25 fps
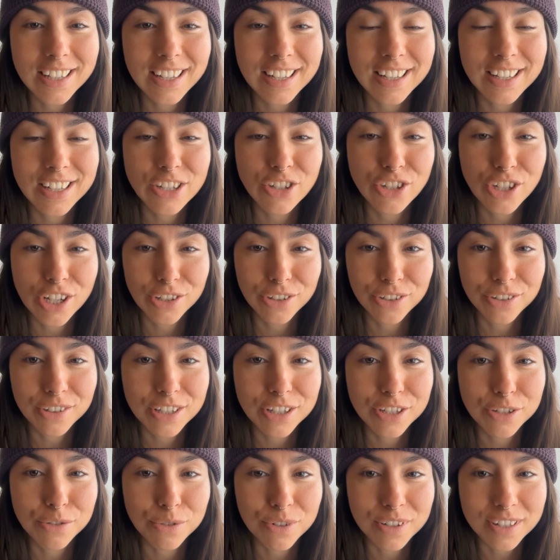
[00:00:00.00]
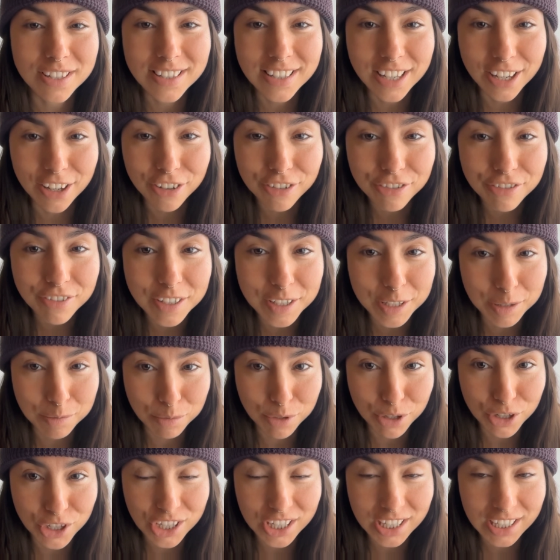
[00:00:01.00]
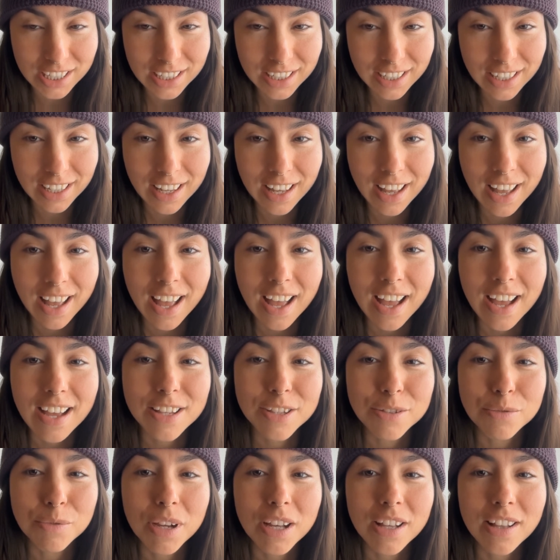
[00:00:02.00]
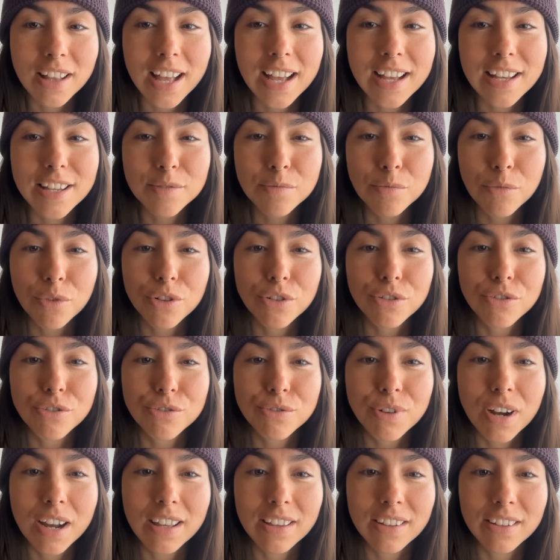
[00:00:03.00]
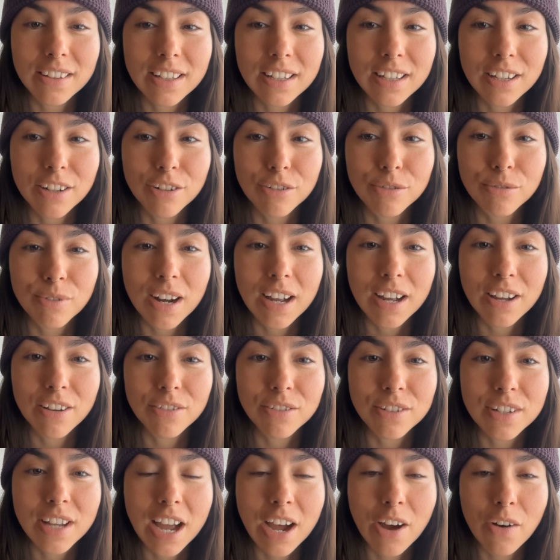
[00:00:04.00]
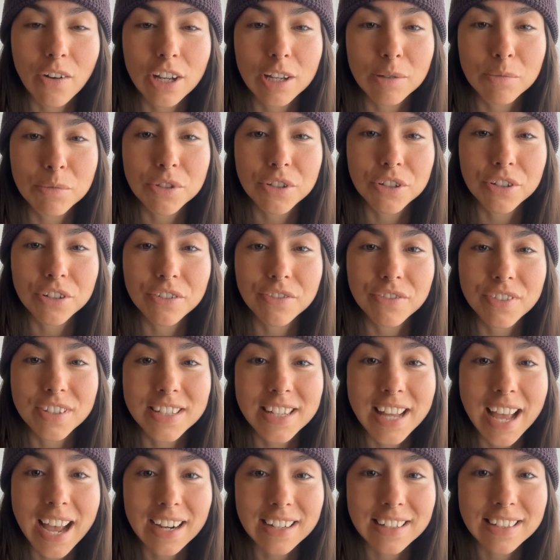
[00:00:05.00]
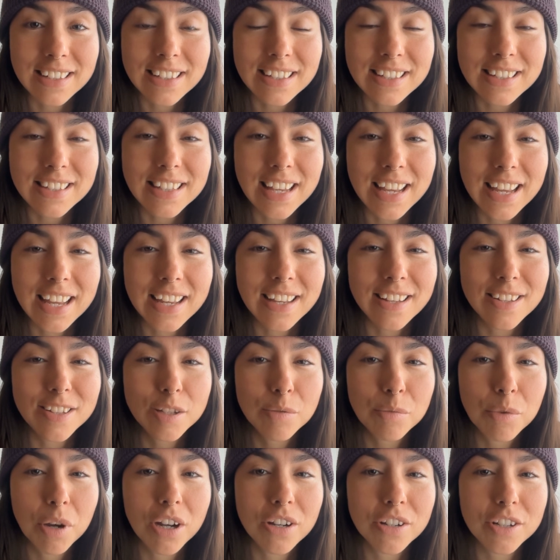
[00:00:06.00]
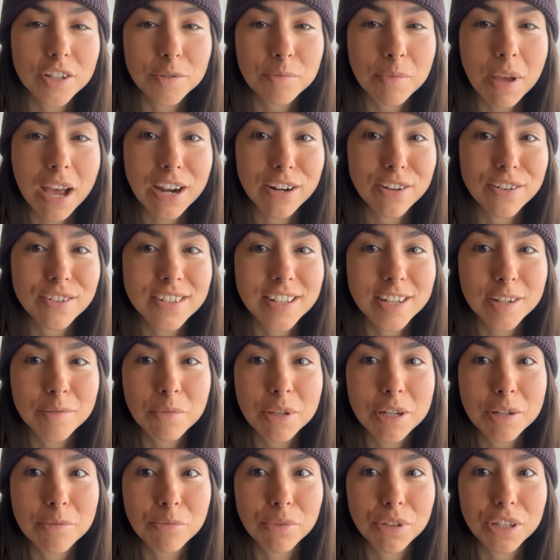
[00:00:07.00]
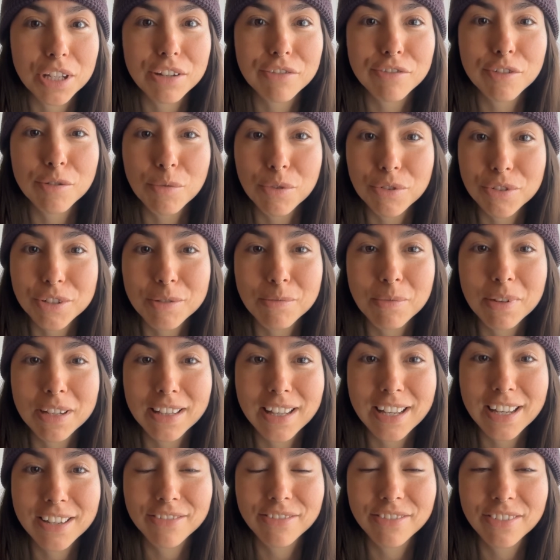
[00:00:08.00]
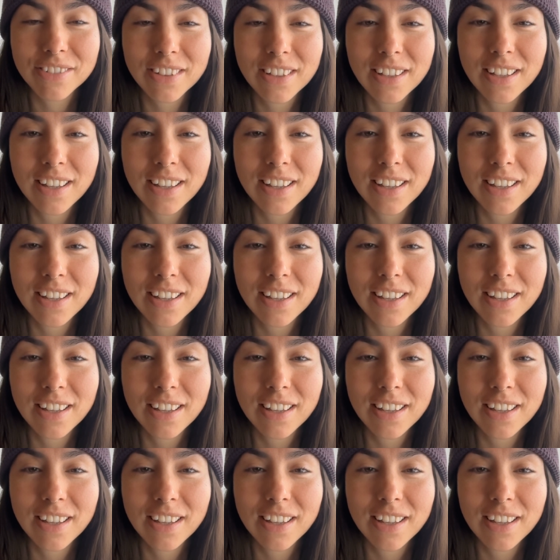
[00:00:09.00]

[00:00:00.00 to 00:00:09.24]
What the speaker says: and gentleness towards self is emerging, as well as more neutrality around how I observe the tactics and subconscious patterns that have been in play for most of my life.